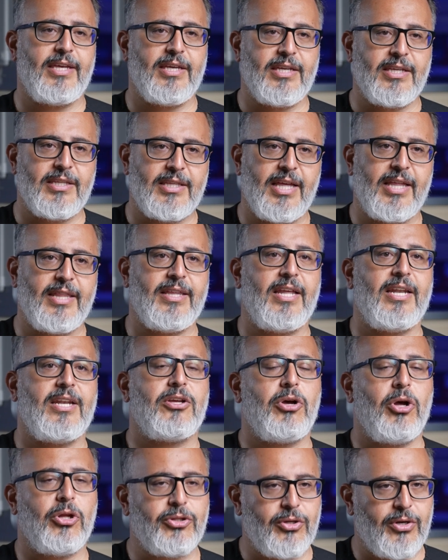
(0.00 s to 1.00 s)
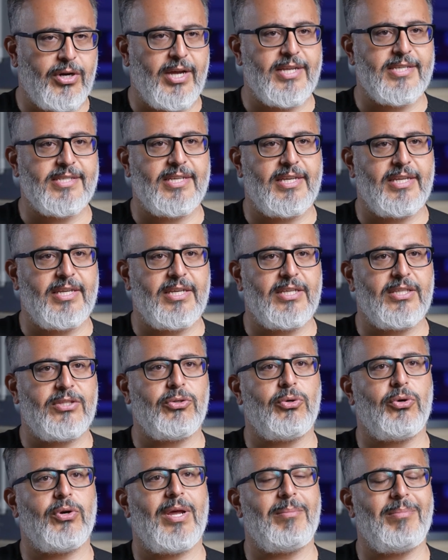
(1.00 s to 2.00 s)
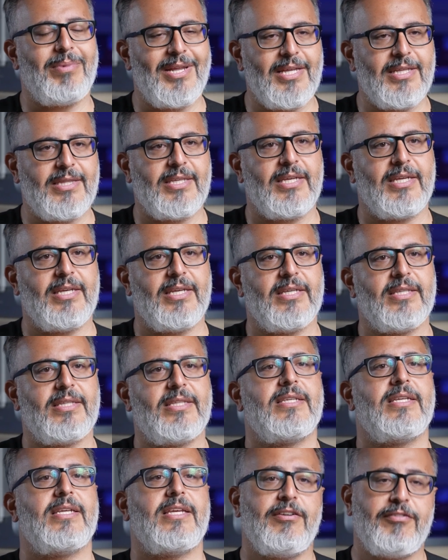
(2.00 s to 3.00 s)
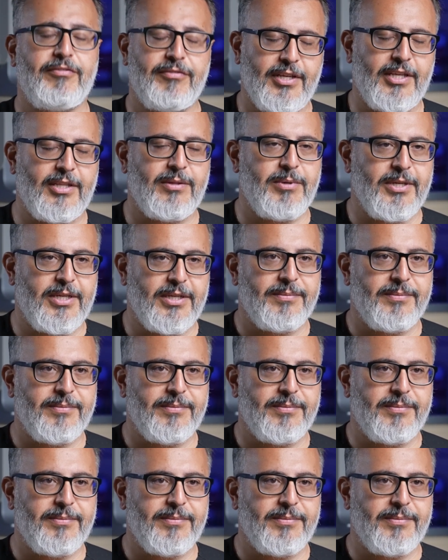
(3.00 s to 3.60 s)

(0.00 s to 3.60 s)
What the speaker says: it and then cauterizing it or ablating it if need be.